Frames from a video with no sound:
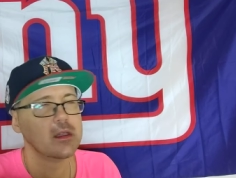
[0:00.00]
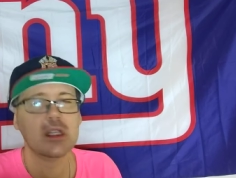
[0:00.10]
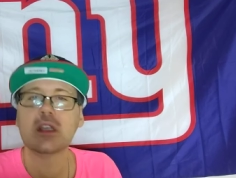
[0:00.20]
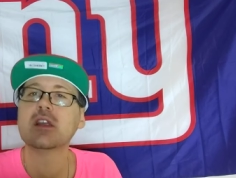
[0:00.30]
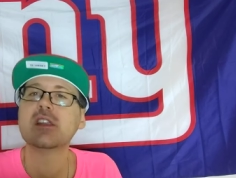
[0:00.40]

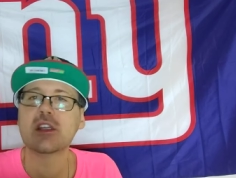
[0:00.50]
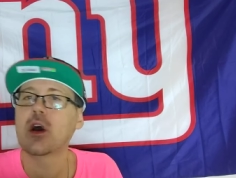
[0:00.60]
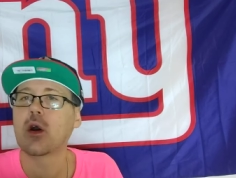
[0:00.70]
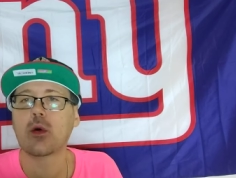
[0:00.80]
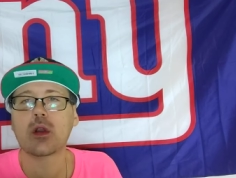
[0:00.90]

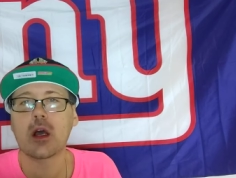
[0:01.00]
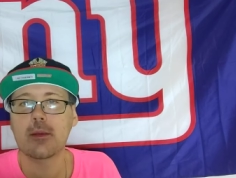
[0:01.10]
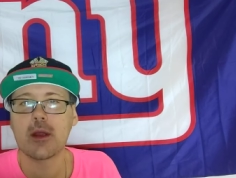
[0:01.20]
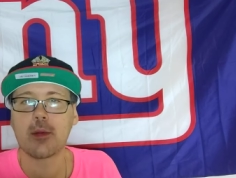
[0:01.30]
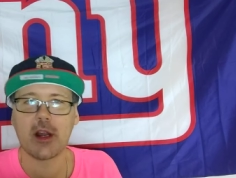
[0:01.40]
Yo, cut
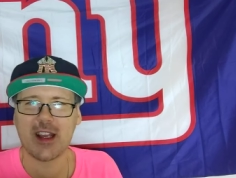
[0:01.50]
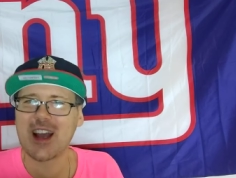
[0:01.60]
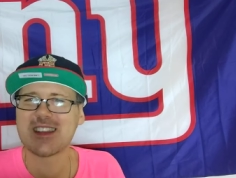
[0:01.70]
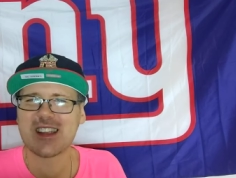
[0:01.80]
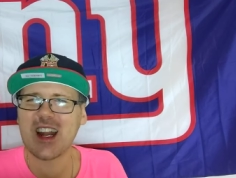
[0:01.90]
me a break,
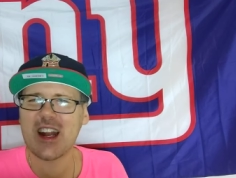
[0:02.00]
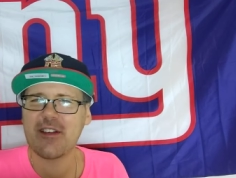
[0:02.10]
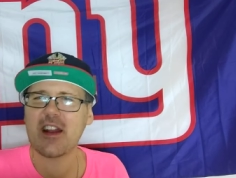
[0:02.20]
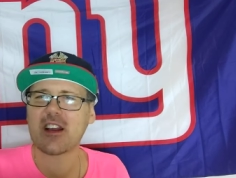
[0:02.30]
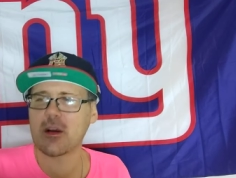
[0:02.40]
guys. All right, I've
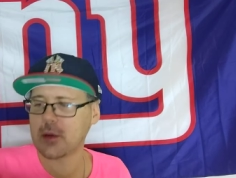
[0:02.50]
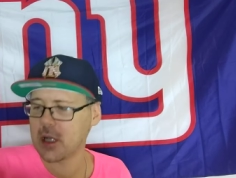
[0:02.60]
had a couple